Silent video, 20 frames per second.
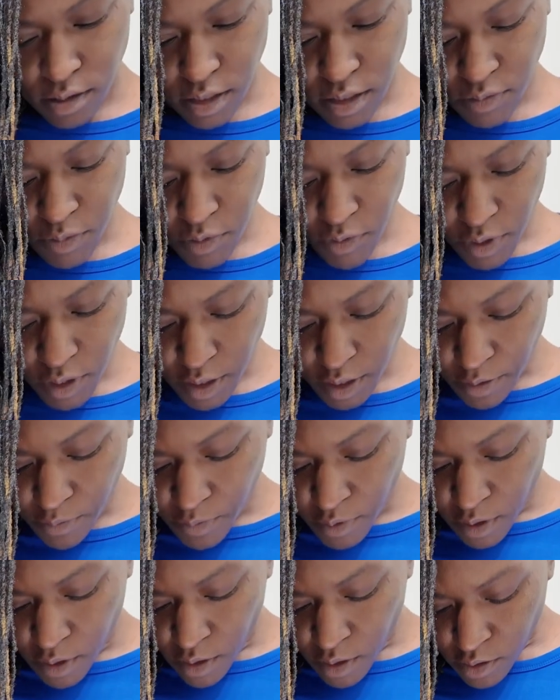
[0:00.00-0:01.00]
That's my right, yeah.
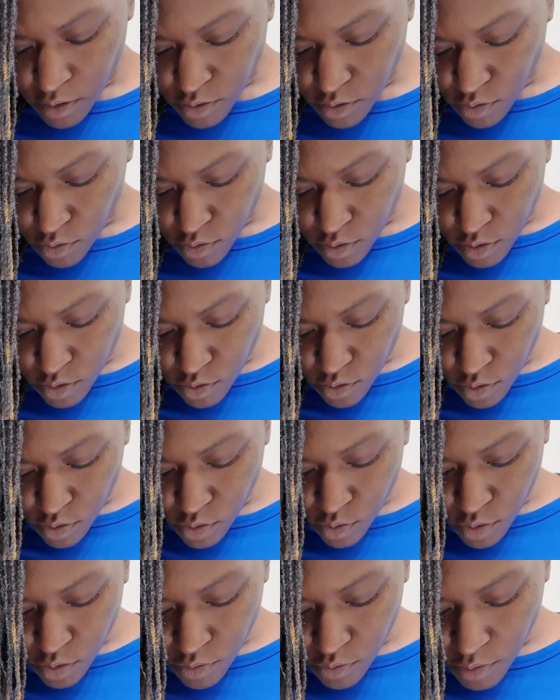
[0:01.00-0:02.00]
So let's do the
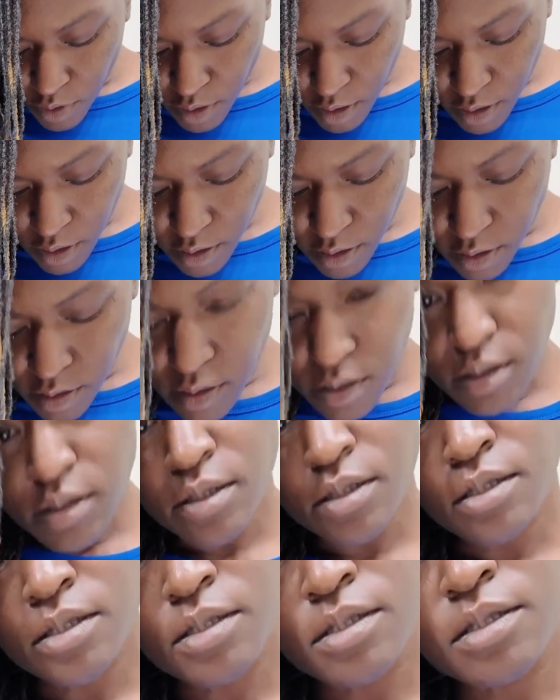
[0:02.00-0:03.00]
lower right.
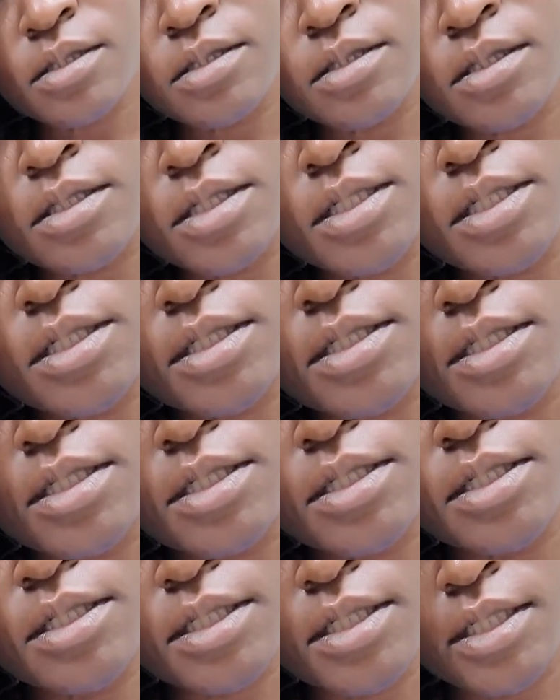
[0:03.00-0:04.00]
Clean,
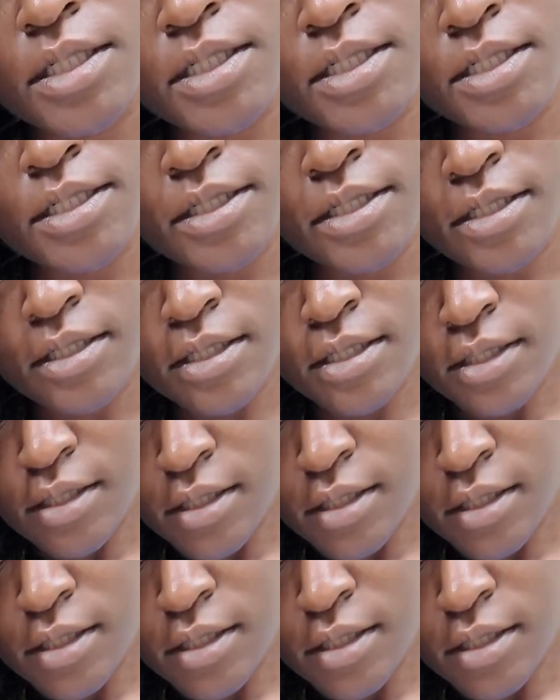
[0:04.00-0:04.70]
clean, clean.